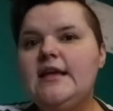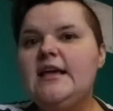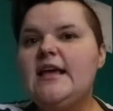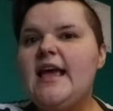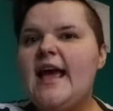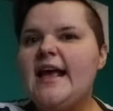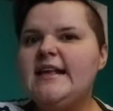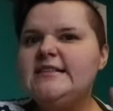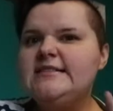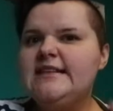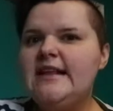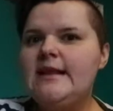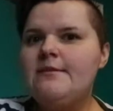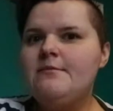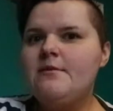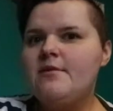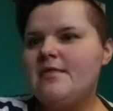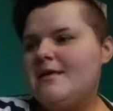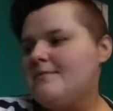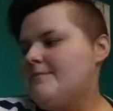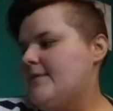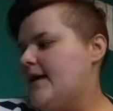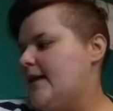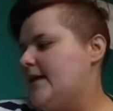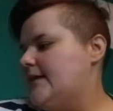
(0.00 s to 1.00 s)
has a little bit of
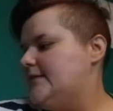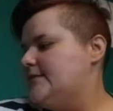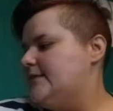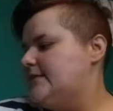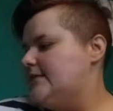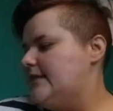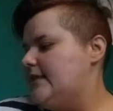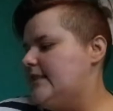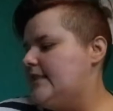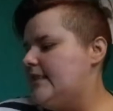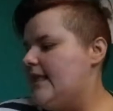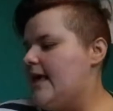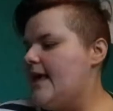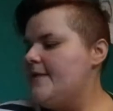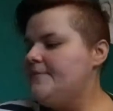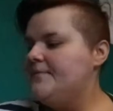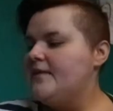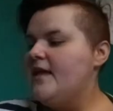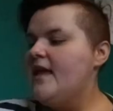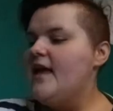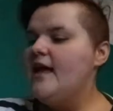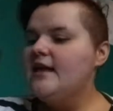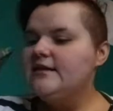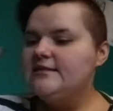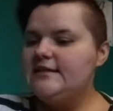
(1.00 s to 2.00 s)
that mattness in there.
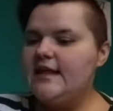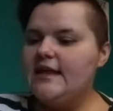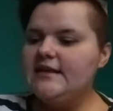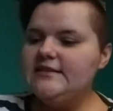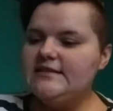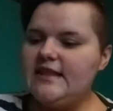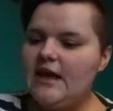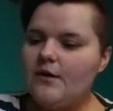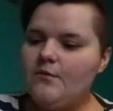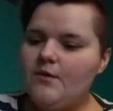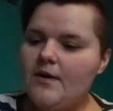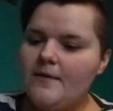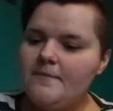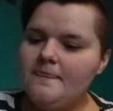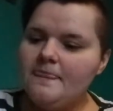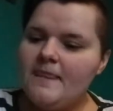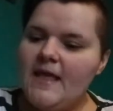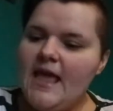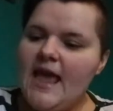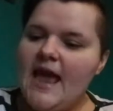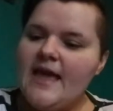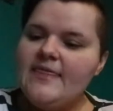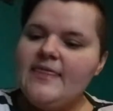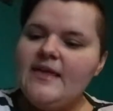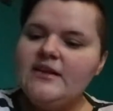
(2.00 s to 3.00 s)
So that's that one.
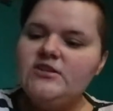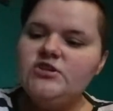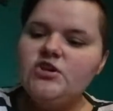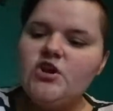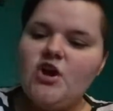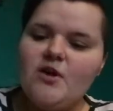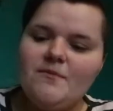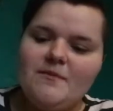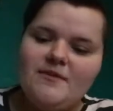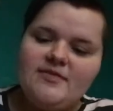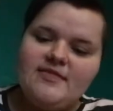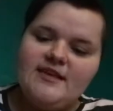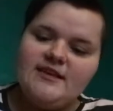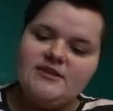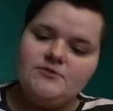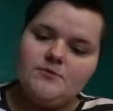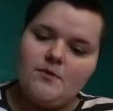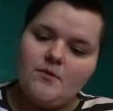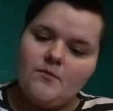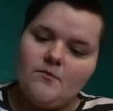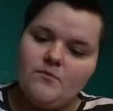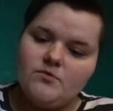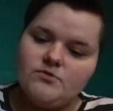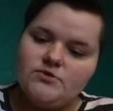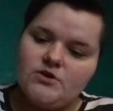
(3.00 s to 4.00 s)
And then she got me this
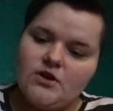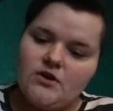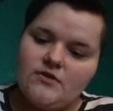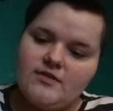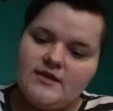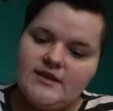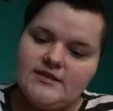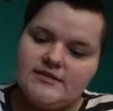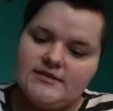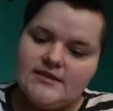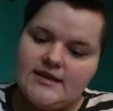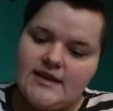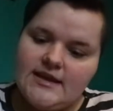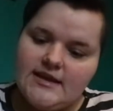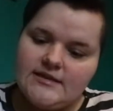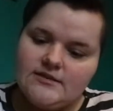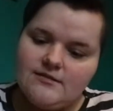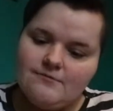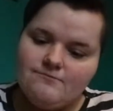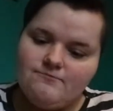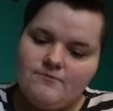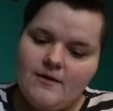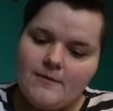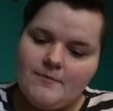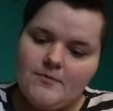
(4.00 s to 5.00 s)
one. So this is
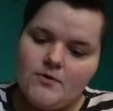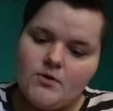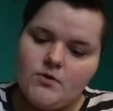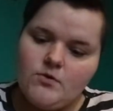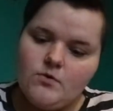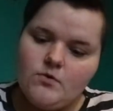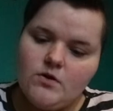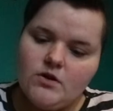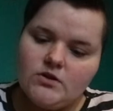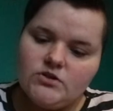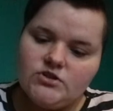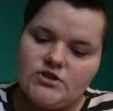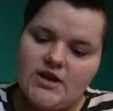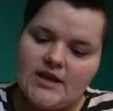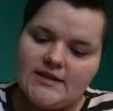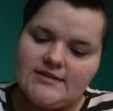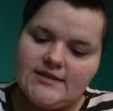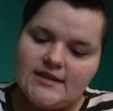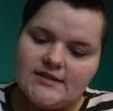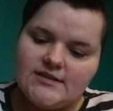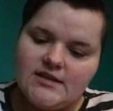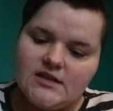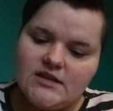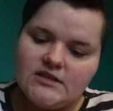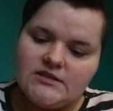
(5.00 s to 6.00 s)
Rebel Jet
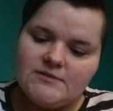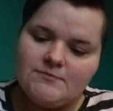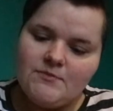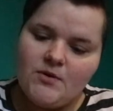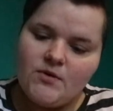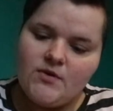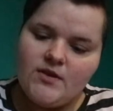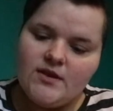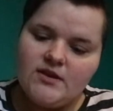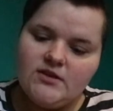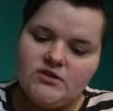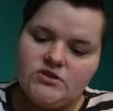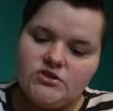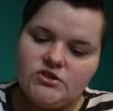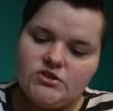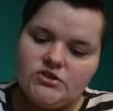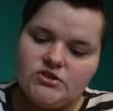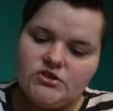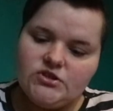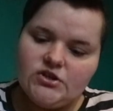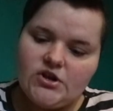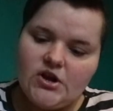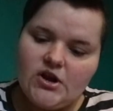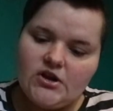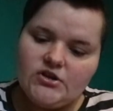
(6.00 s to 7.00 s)
Setter Smoky
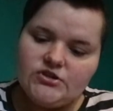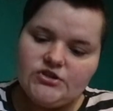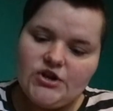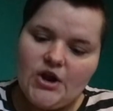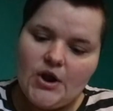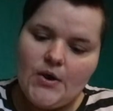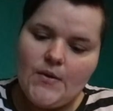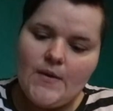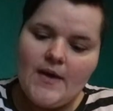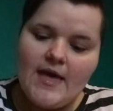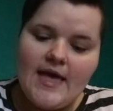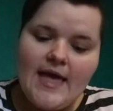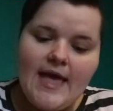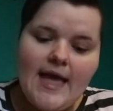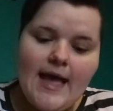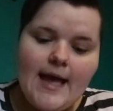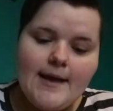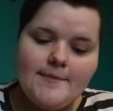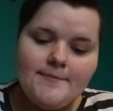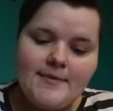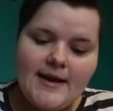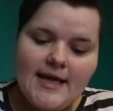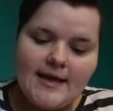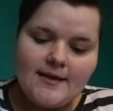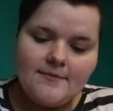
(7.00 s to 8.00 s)
Show
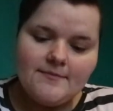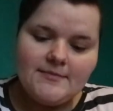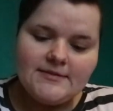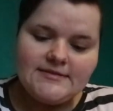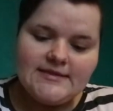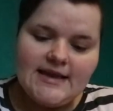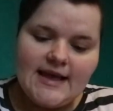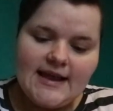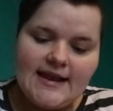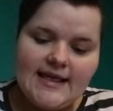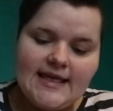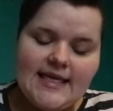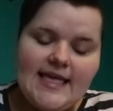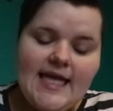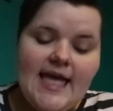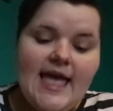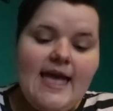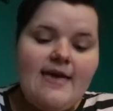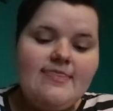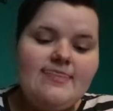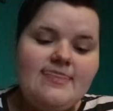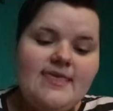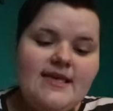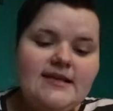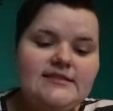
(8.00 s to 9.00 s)
and Black Metallic.
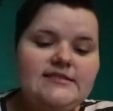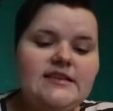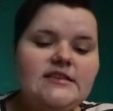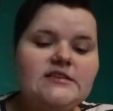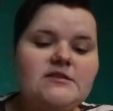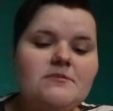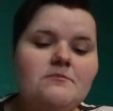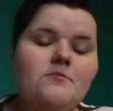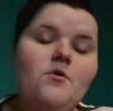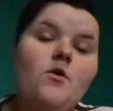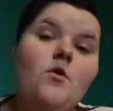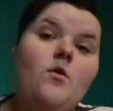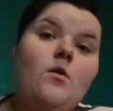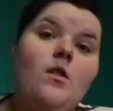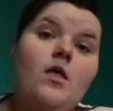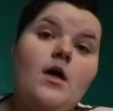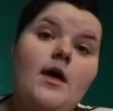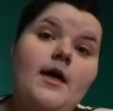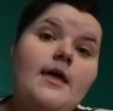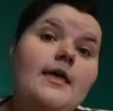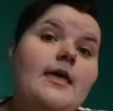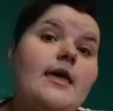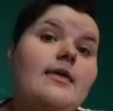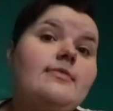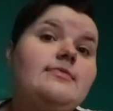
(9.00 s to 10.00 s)
This is more
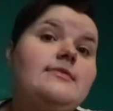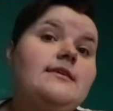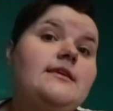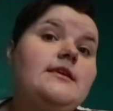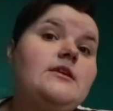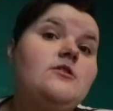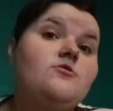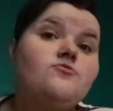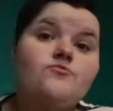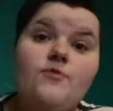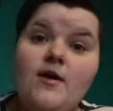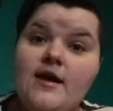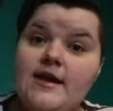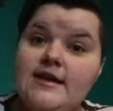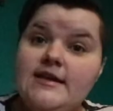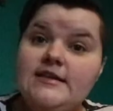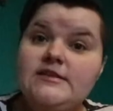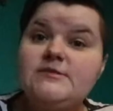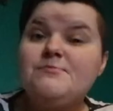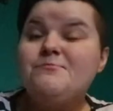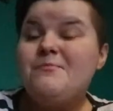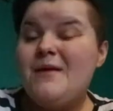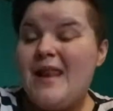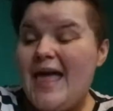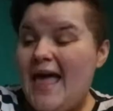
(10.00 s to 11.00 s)
like the
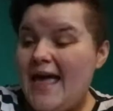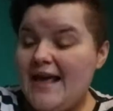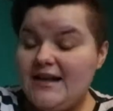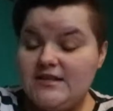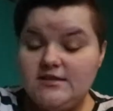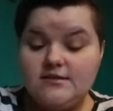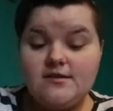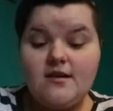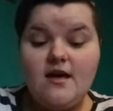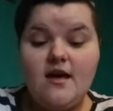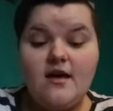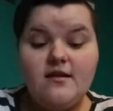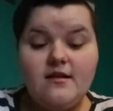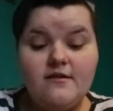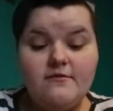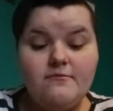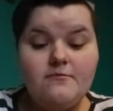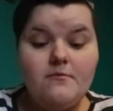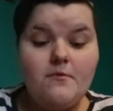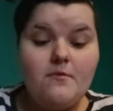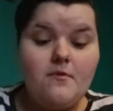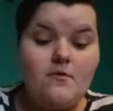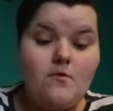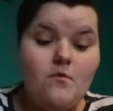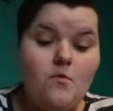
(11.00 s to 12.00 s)
greys, blacks kind of
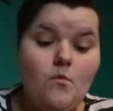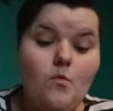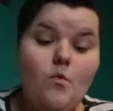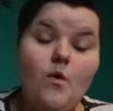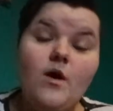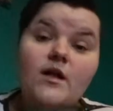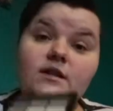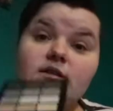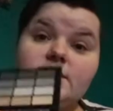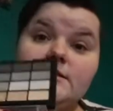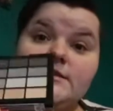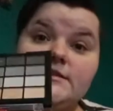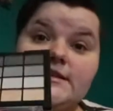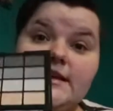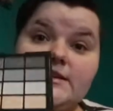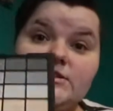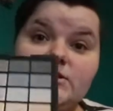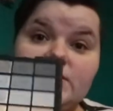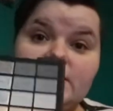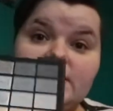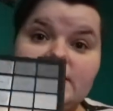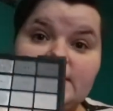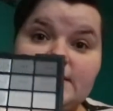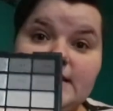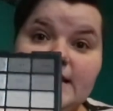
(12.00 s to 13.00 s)
ones, as
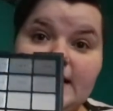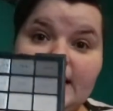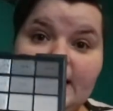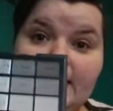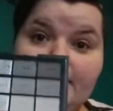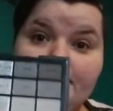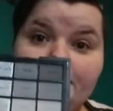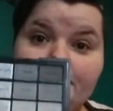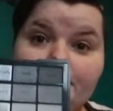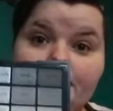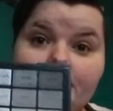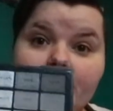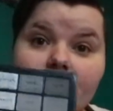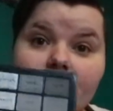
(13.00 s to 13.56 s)
you can see.